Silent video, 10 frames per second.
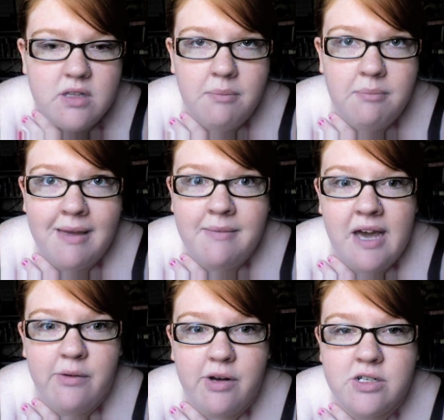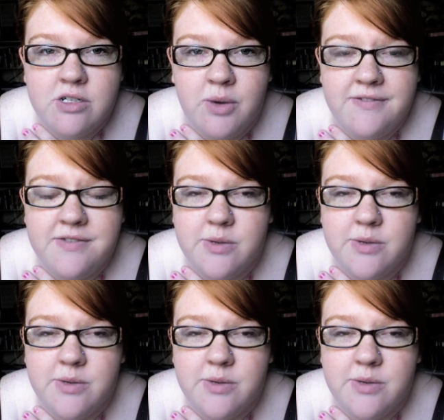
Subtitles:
maybe I watched Wife